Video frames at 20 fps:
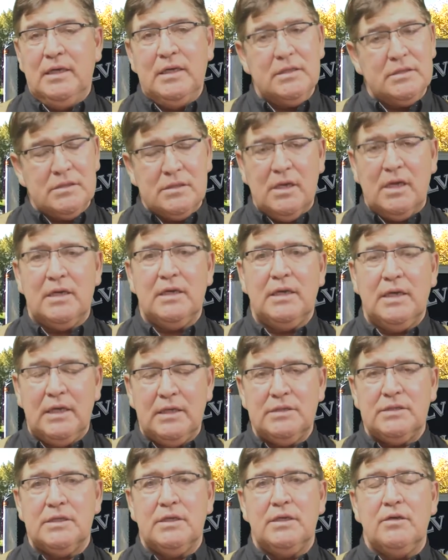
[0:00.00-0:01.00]
It's not an
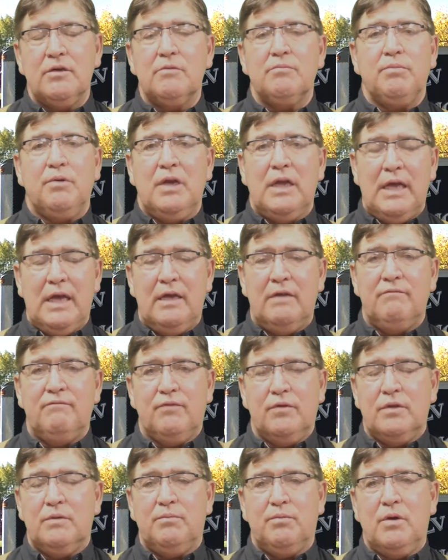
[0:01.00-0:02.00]
engineered plan
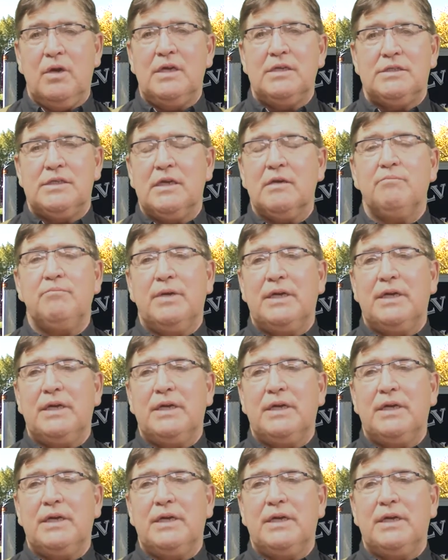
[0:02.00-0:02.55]
for the project,